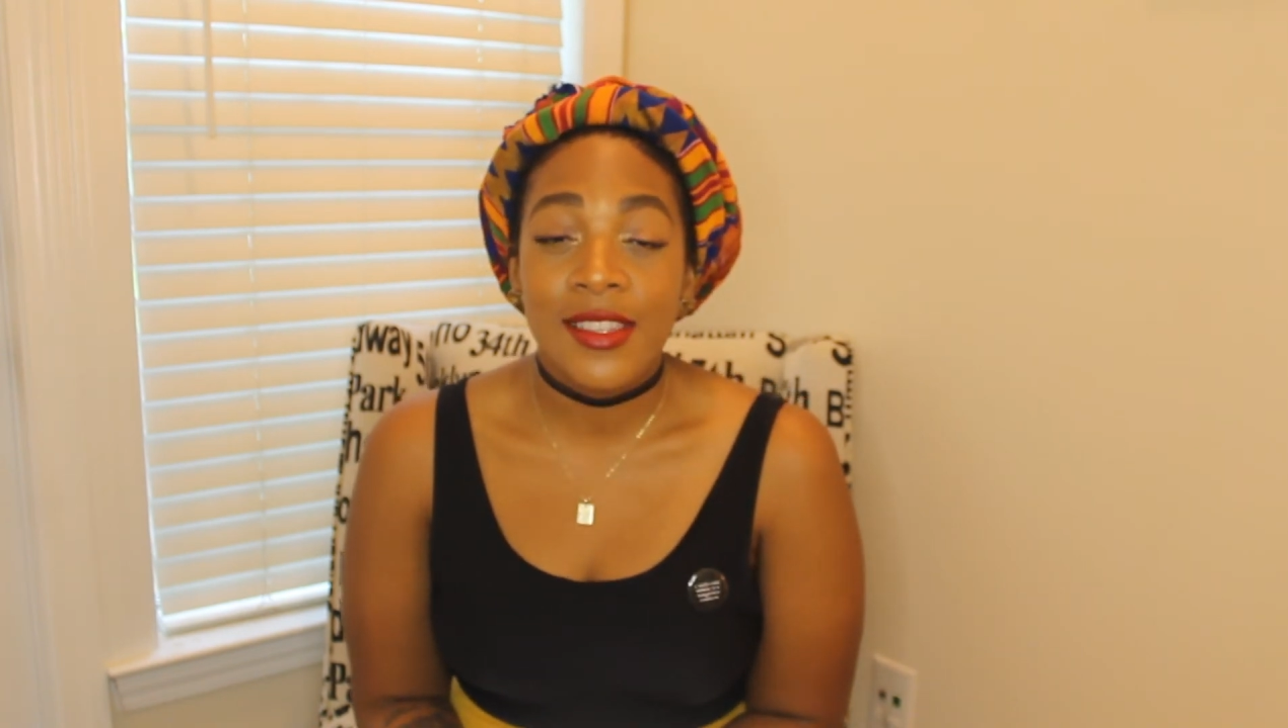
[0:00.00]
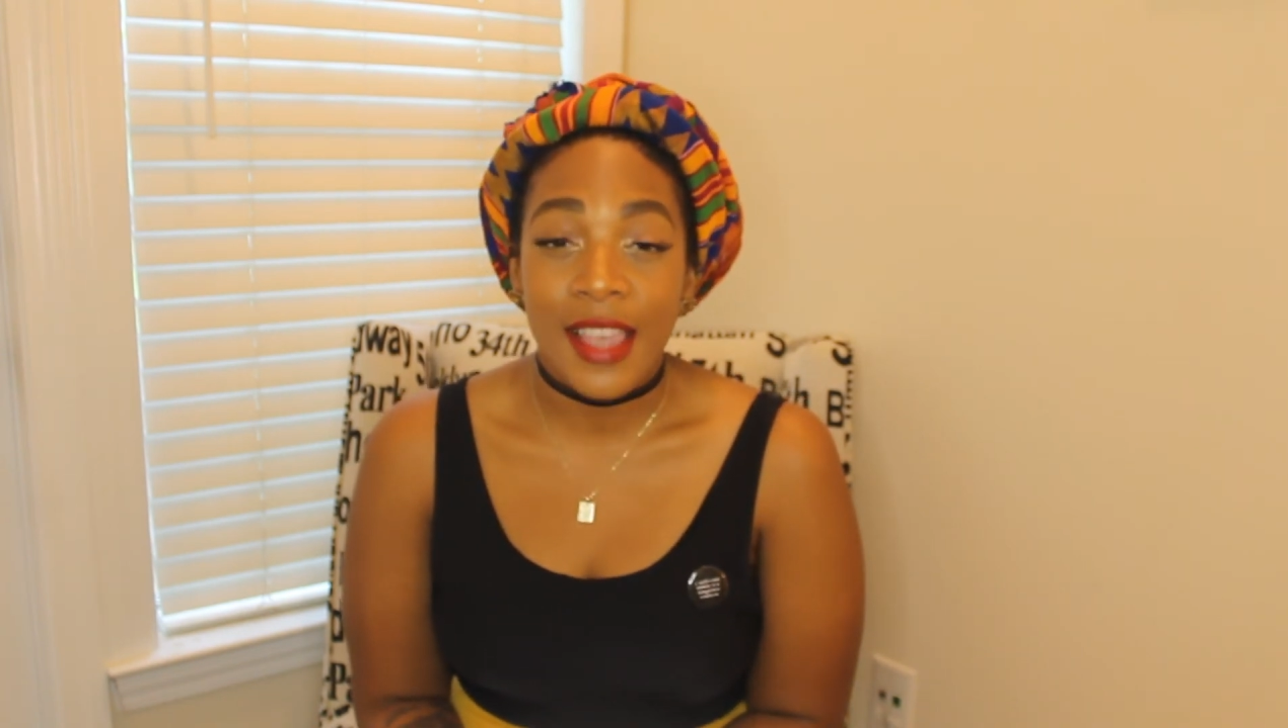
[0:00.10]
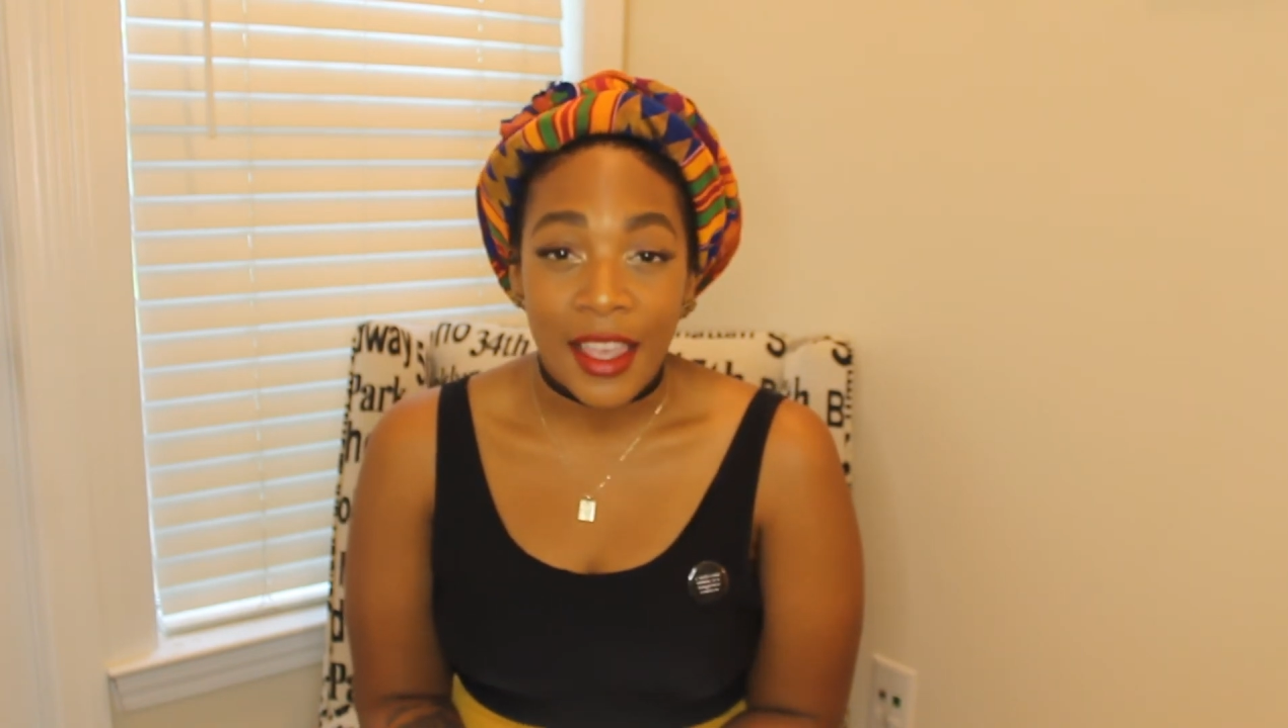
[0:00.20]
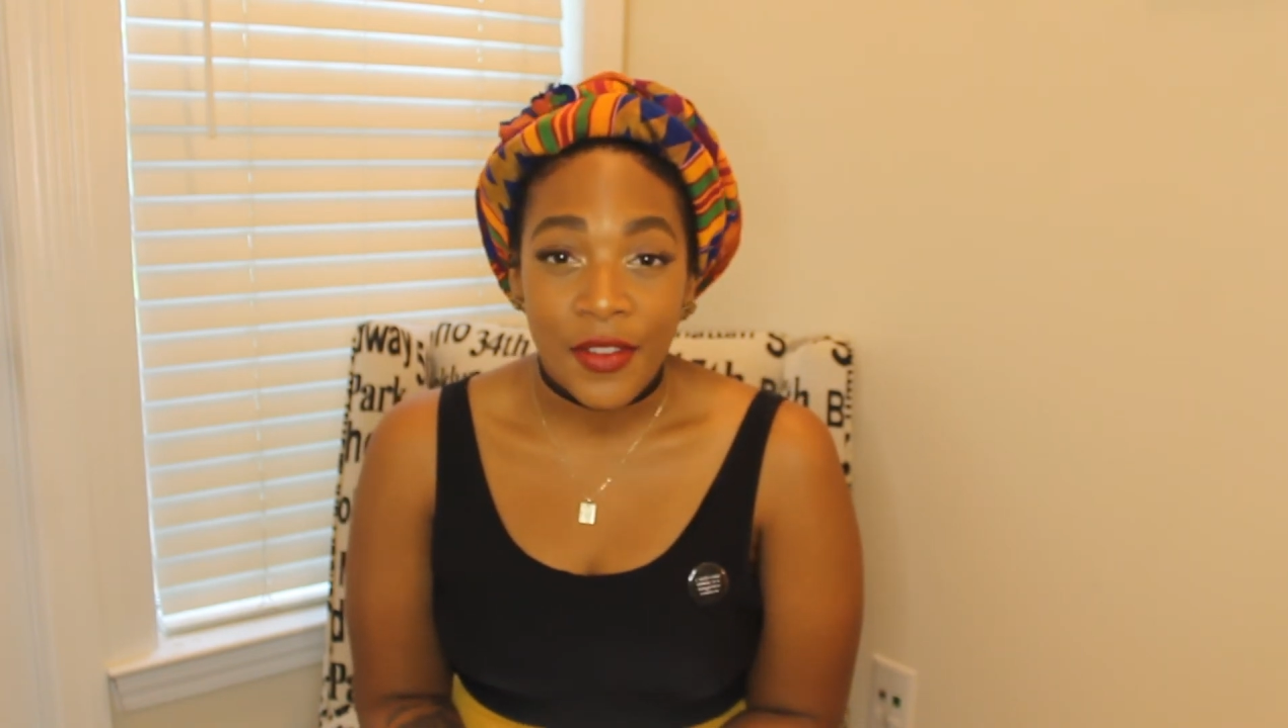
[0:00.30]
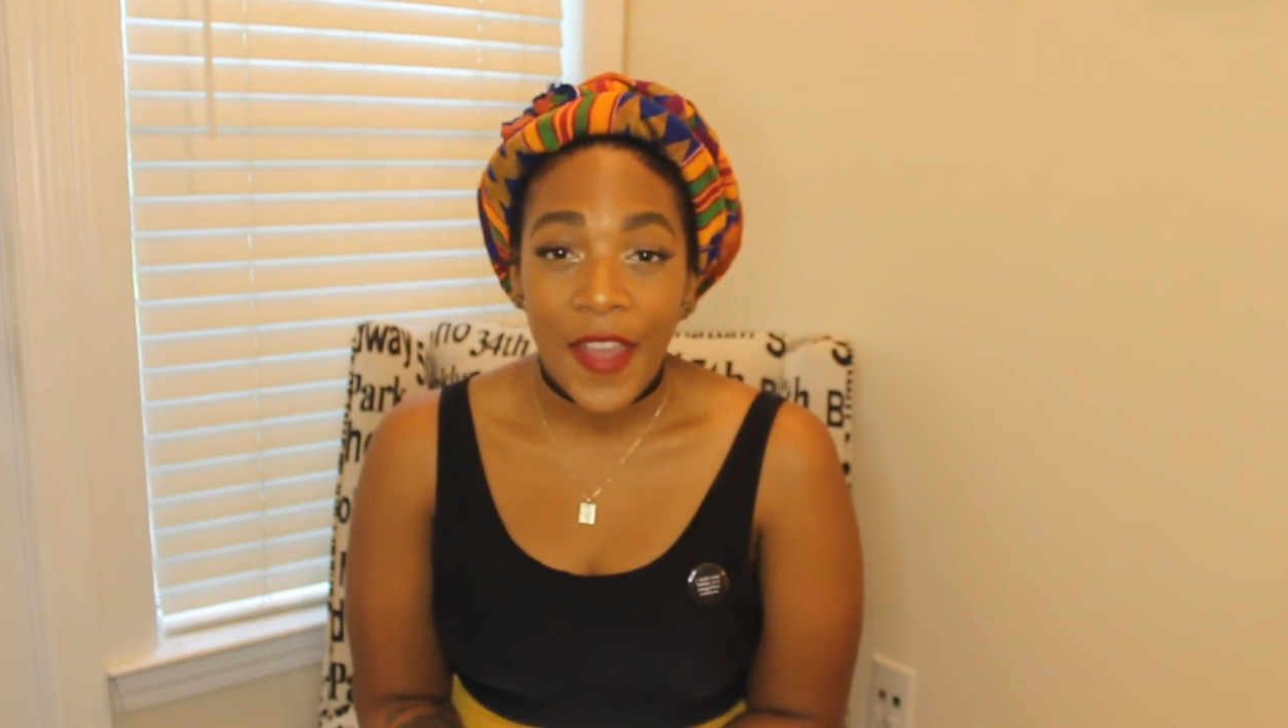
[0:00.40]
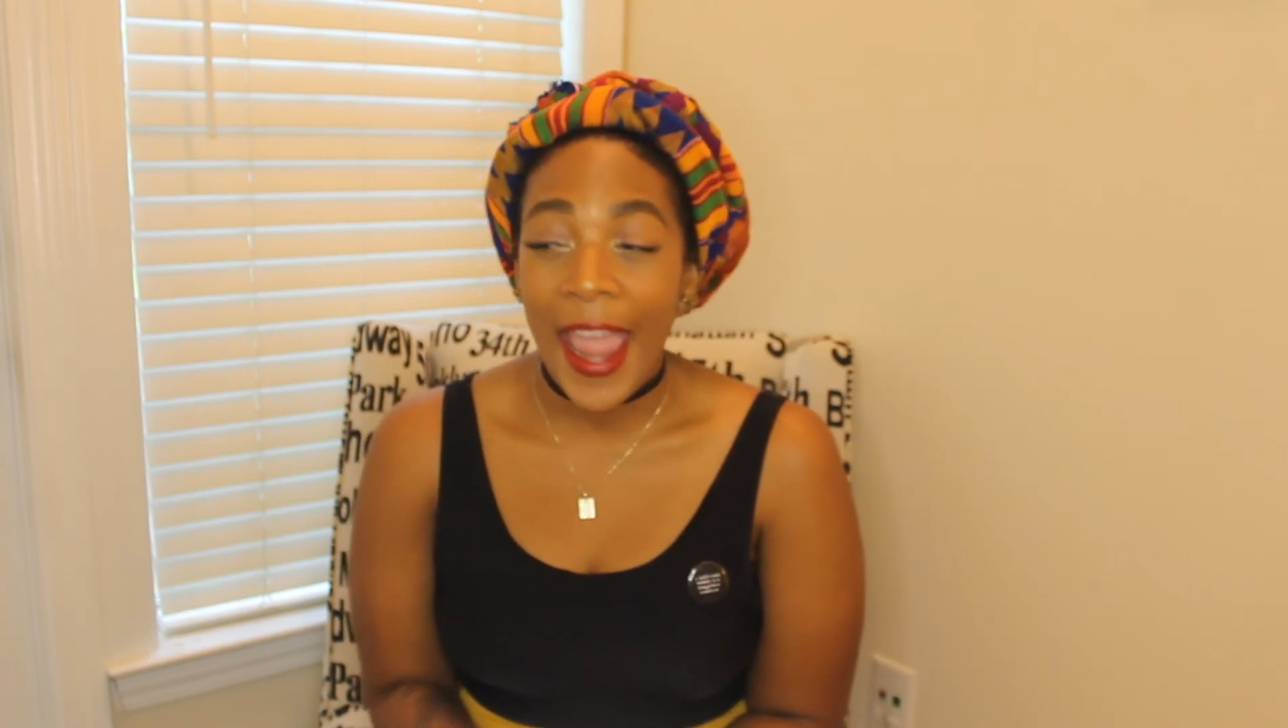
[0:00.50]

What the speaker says: safe,